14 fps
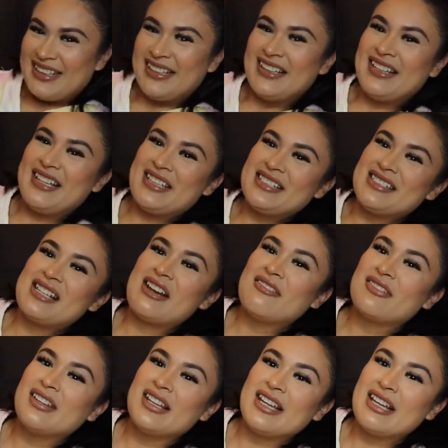It's
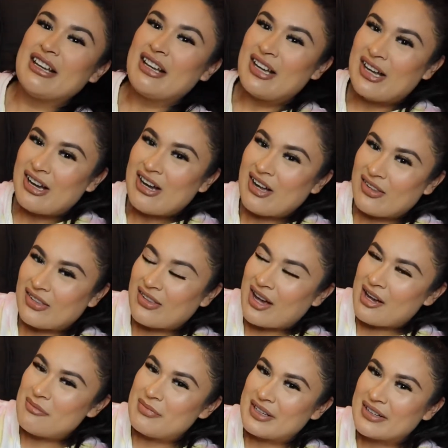definitely a
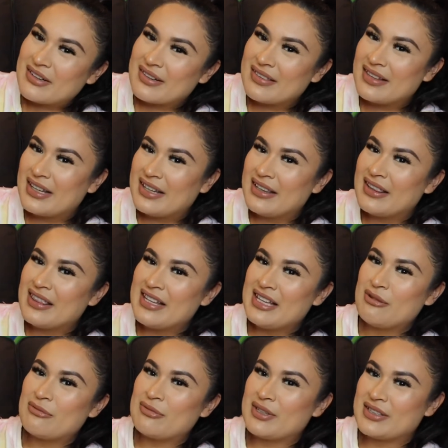lot bigger than
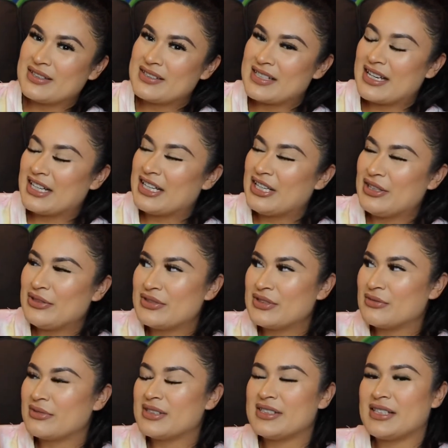the ones that he used
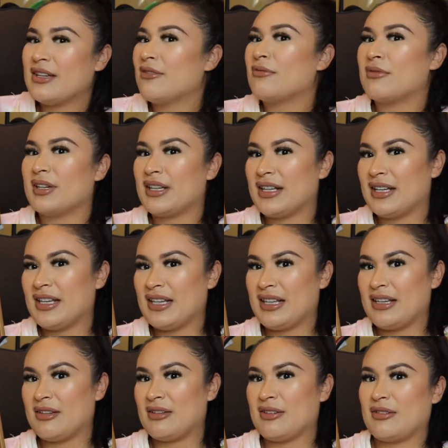to receive when he
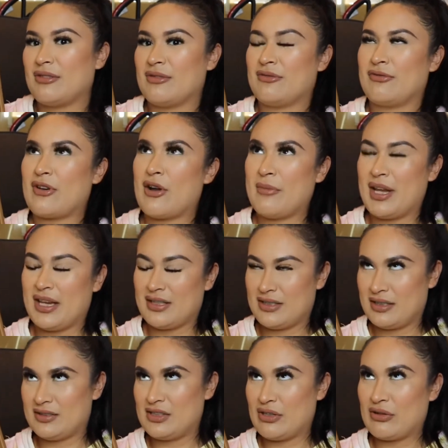from
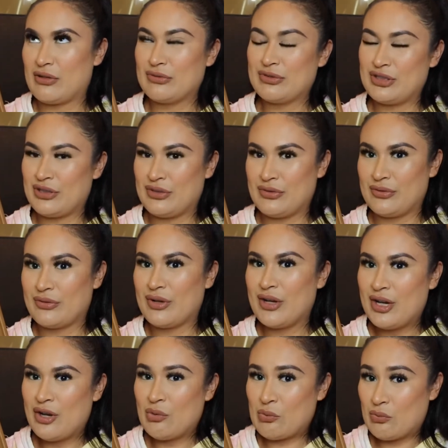0 to
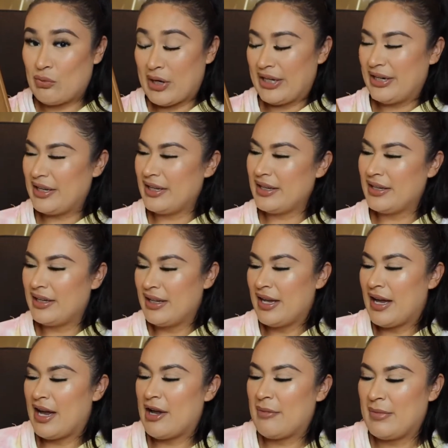1,
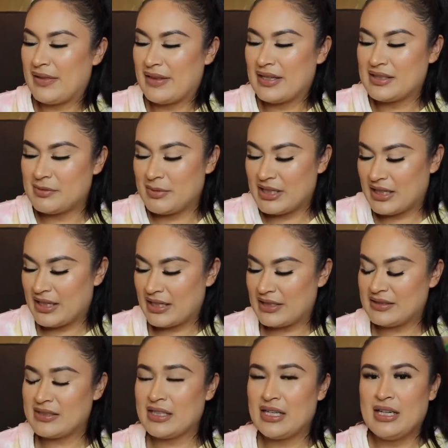and that's
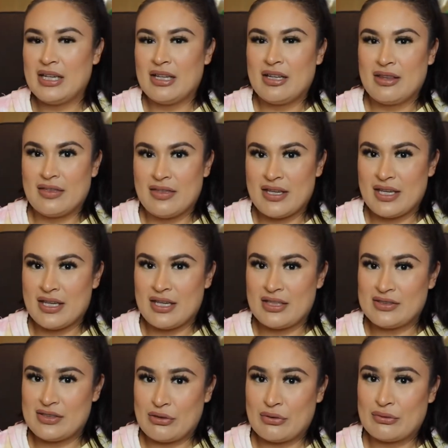because the
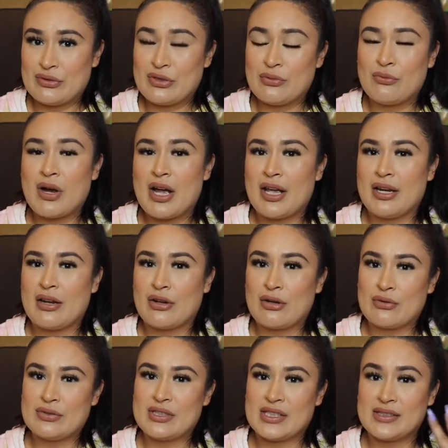0 to 1
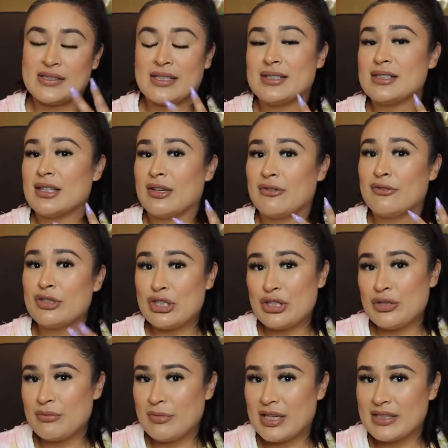goes in sets of
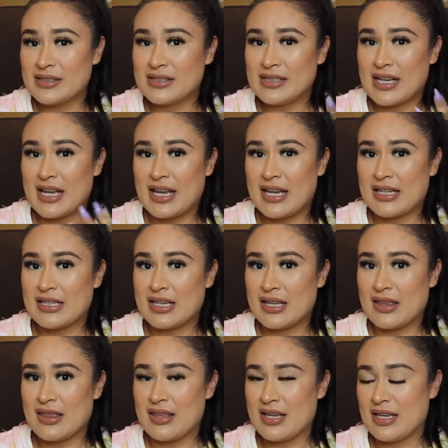2 months, and
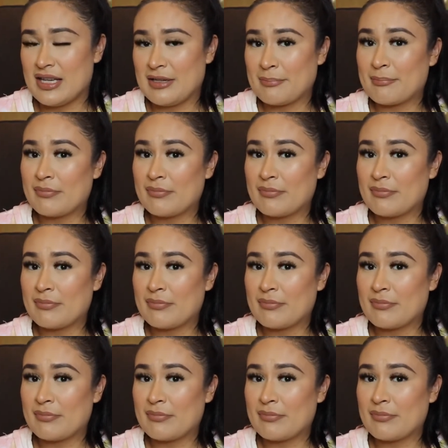the